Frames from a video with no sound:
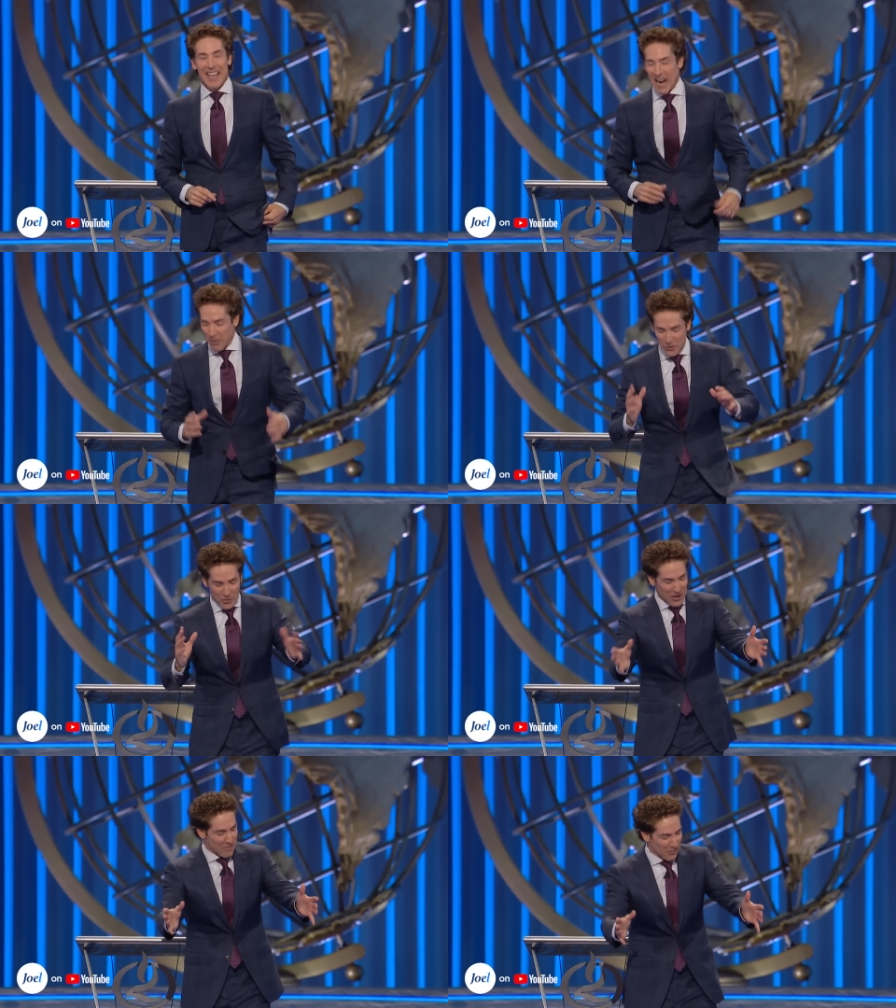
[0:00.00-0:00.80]
And I was
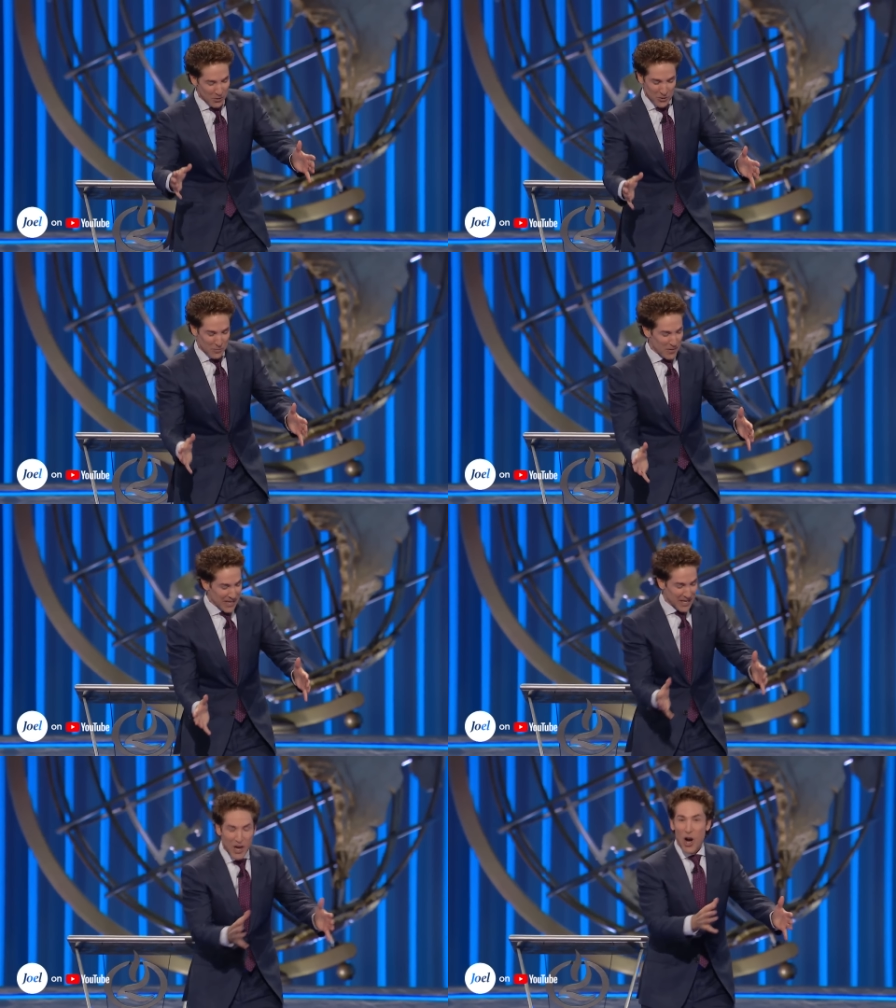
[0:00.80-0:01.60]
running full
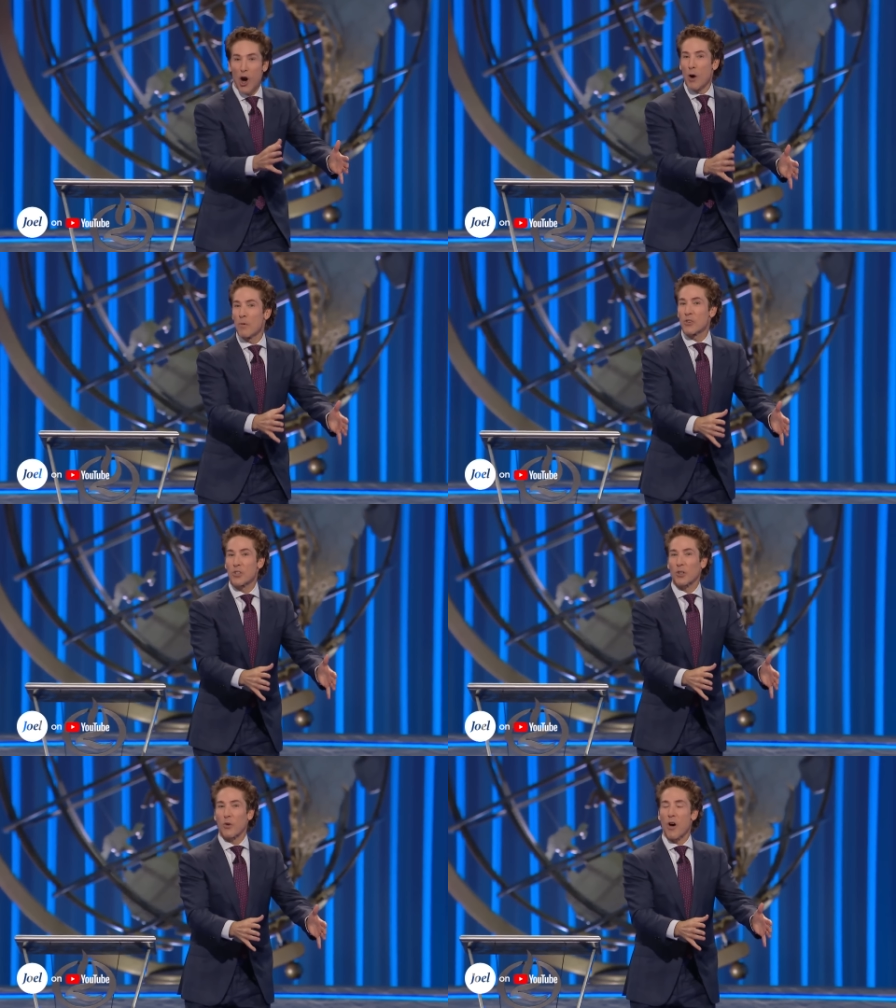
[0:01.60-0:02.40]
speed
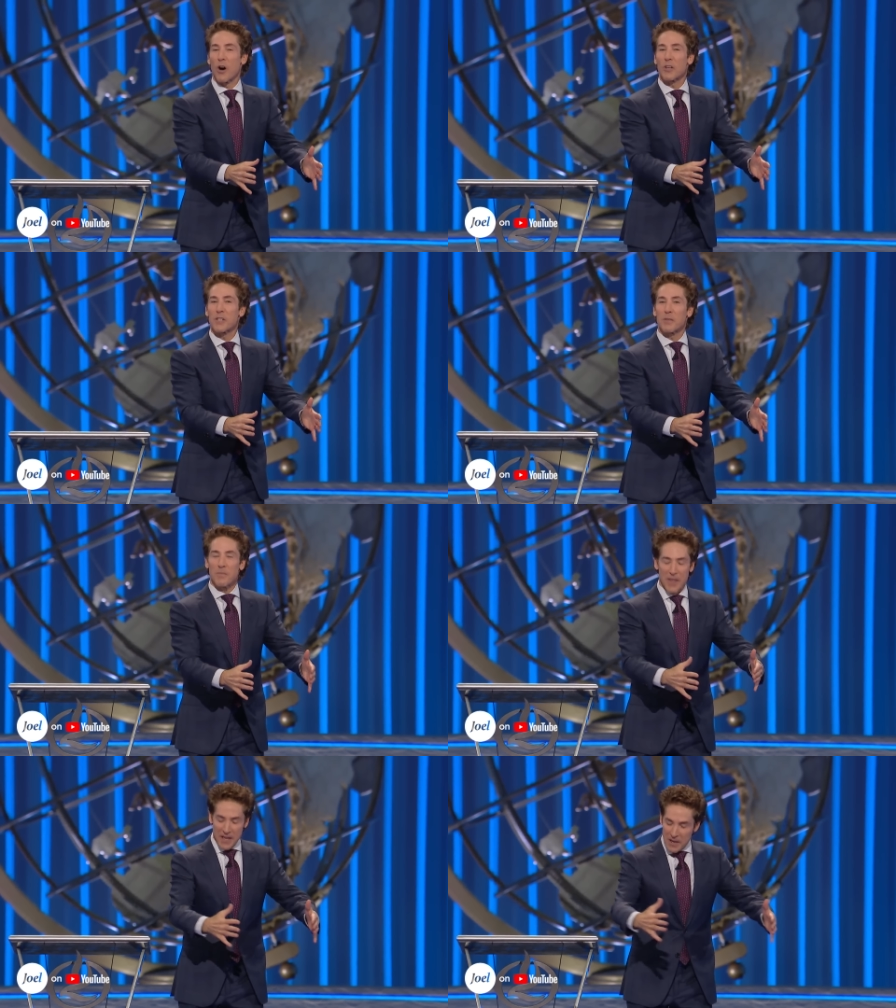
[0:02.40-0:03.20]
almost across,
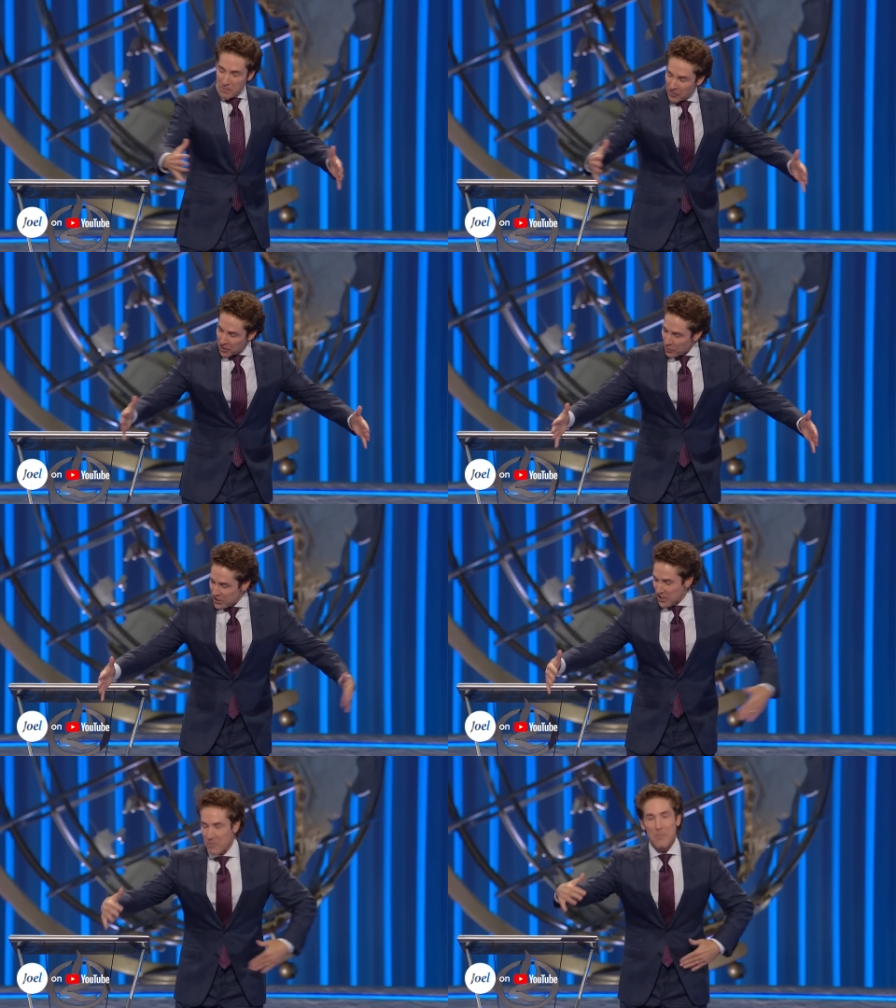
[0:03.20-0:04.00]
but there
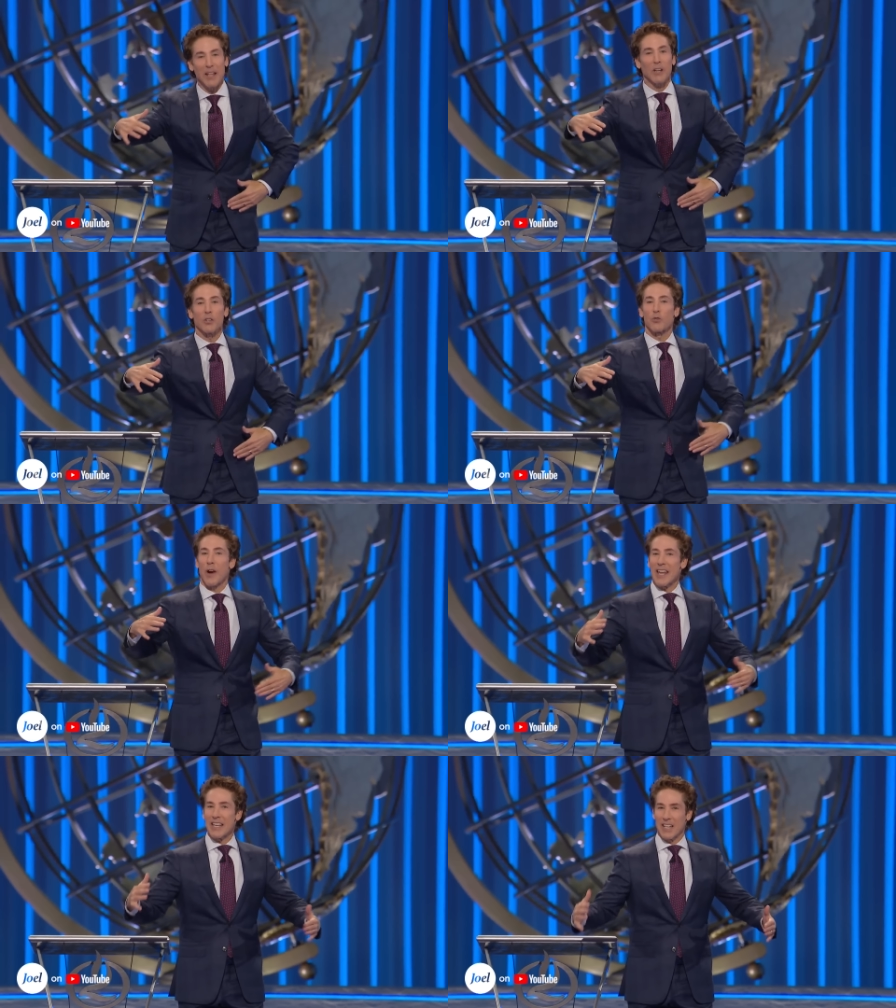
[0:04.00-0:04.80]
was this metal
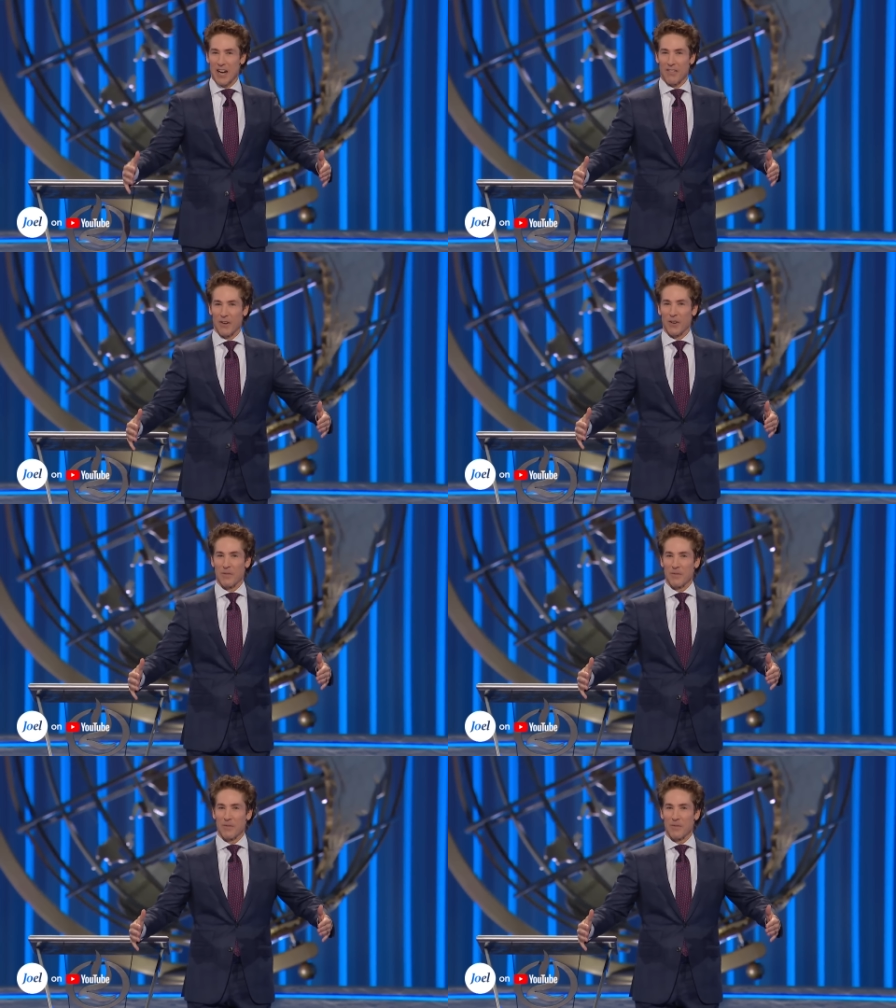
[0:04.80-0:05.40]
drain cover,